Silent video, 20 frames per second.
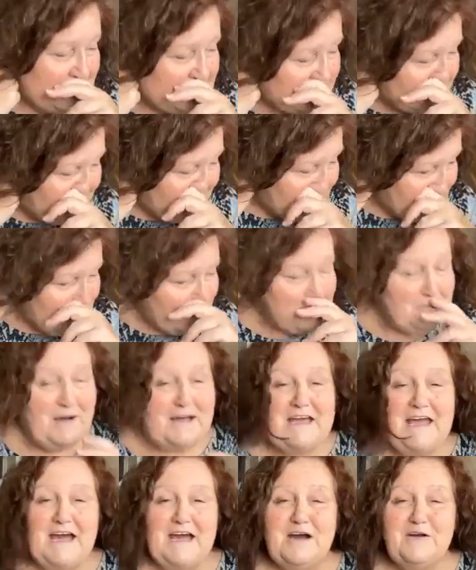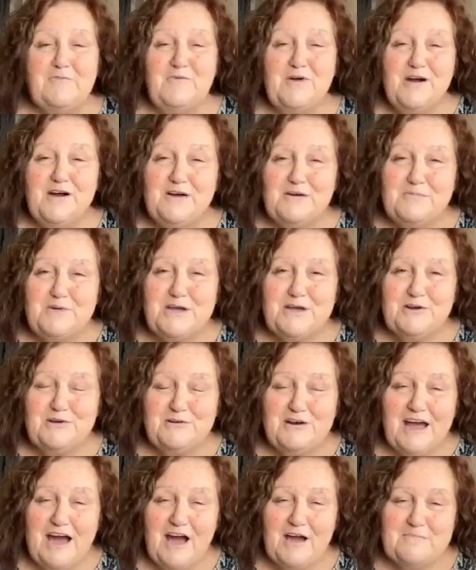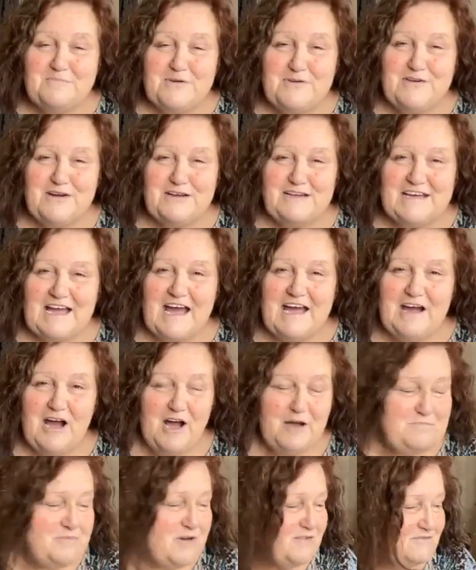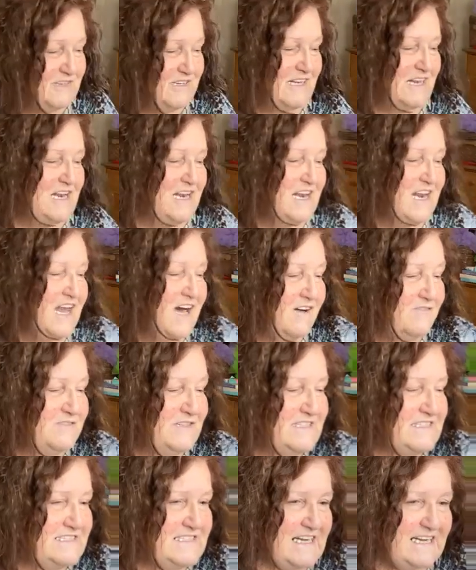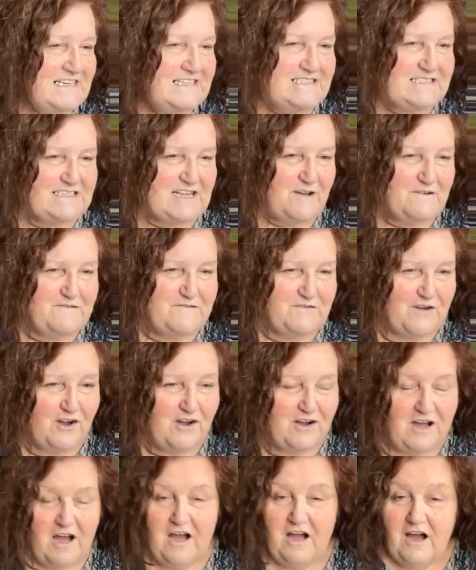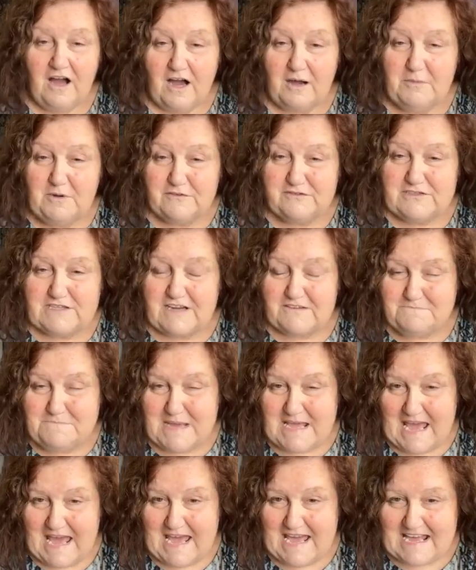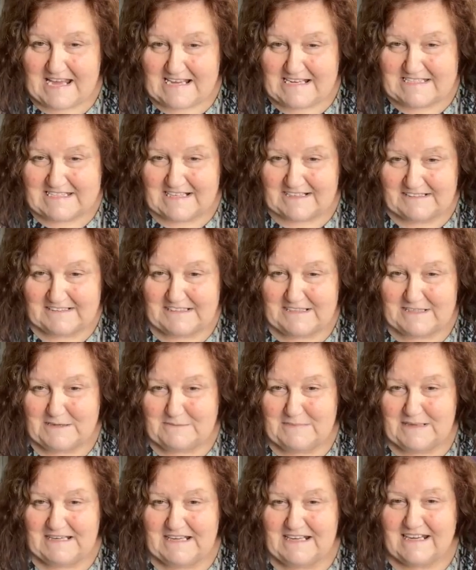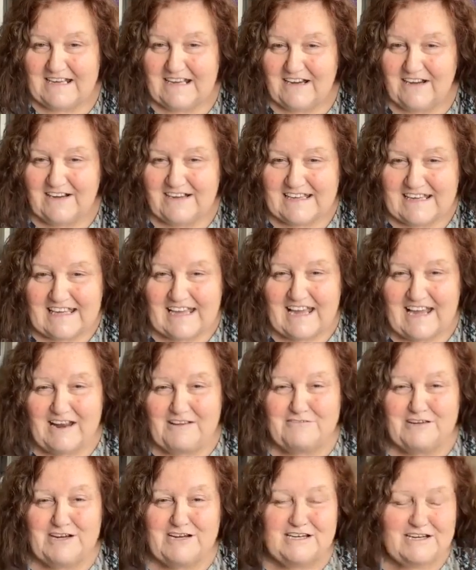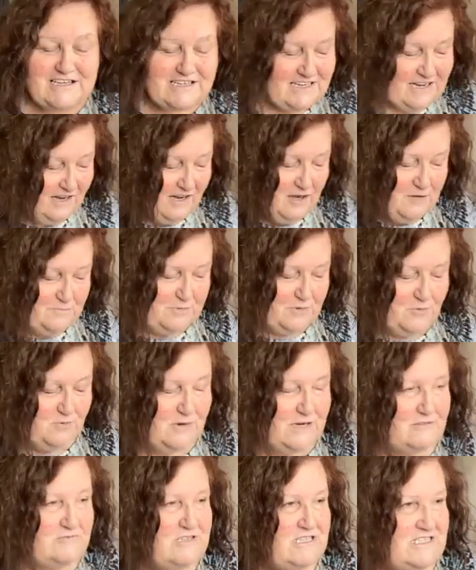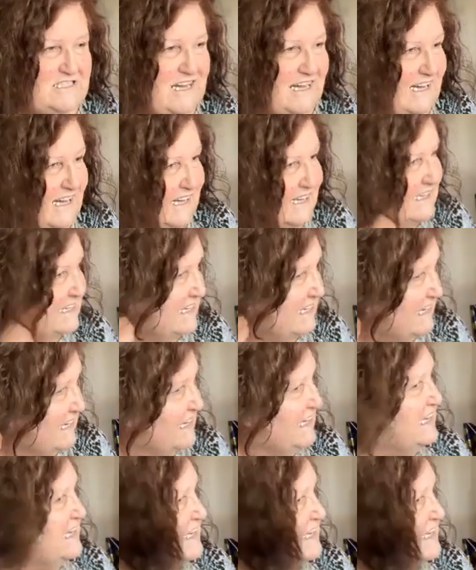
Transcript: So anyway, how are we all? I hope you're okay. I hope you're having a lovely day so far. I'm off to have my hair done in a minute. Hi, Karen. I hope you're well today.